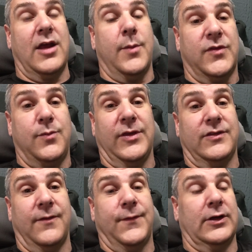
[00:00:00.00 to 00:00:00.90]
up
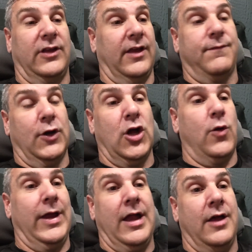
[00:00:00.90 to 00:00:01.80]
specifically for
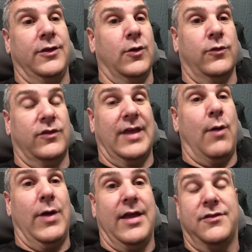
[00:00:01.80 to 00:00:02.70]
going on those.
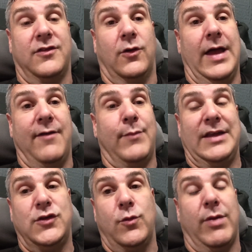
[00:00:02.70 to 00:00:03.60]
That way I still have
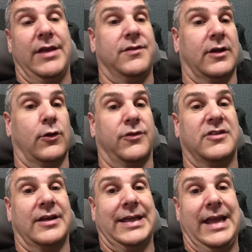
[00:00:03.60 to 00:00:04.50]
my two bicycles
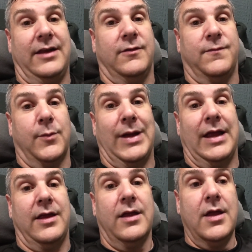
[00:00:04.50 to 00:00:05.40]
dedicated for
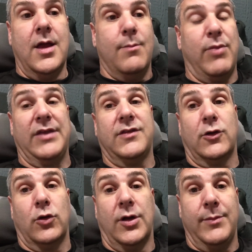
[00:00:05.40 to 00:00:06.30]
my
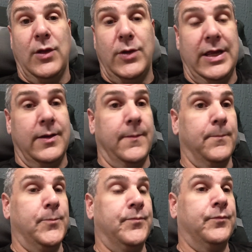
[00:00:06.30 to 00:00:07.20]
bicycle commuting.
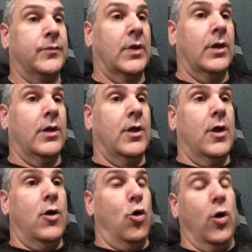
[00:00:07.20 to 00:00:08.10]

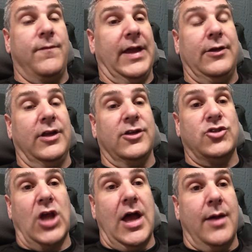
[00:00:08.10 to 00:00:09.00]
Or if I could get a
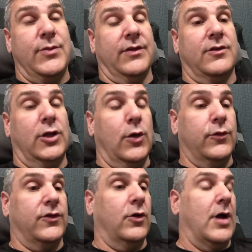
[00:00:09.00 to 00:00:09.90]
job that's
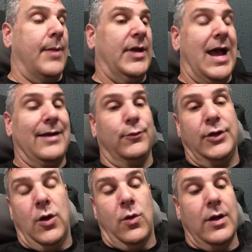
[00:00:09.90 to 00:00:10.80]
closer. I mean, I don't
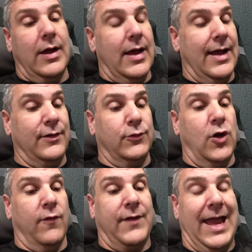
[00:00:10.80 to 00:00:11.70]
know. I don't
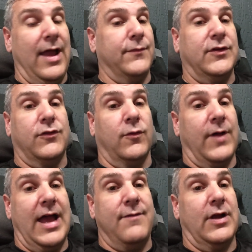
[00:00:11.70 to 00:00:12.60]
know. If I have to
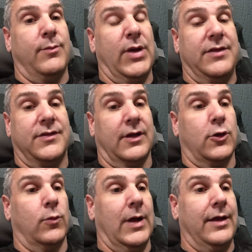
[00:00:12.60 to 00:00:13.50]
survive on a
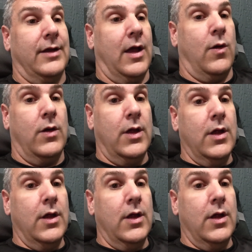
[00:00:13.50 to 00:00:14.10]
bicycle right now,